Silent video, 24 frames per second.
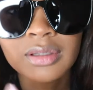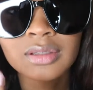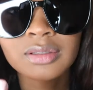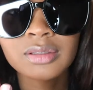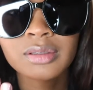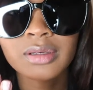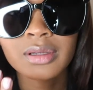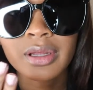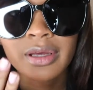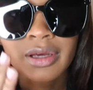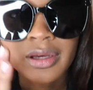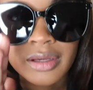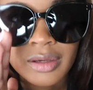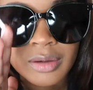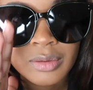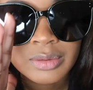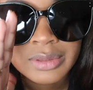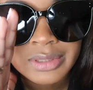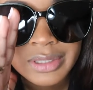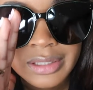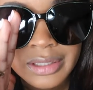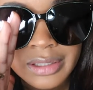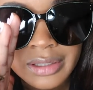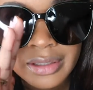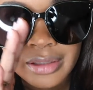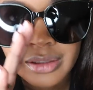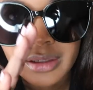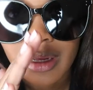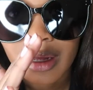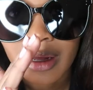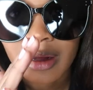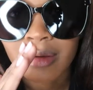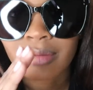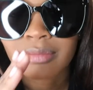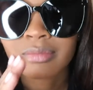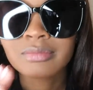So like goes in and
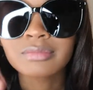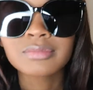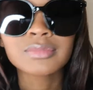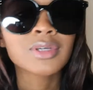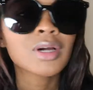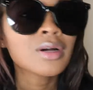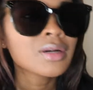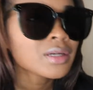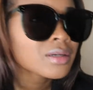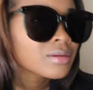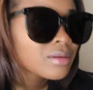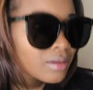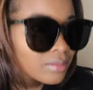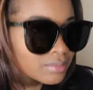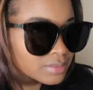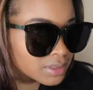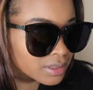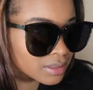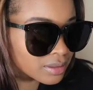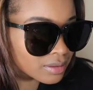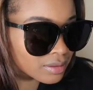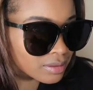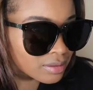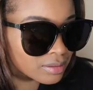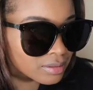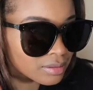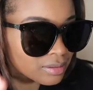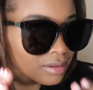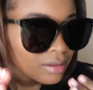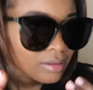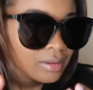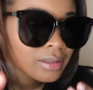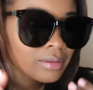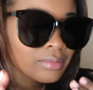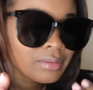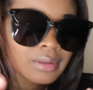out. Y'all get what I'm saying?
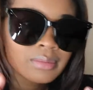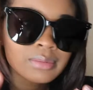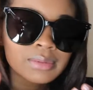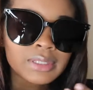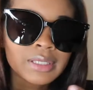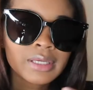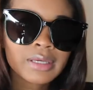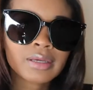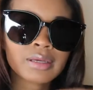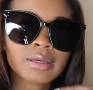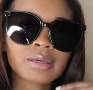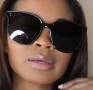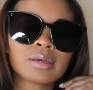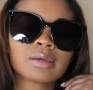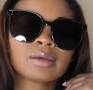Y'all get what I'm saying?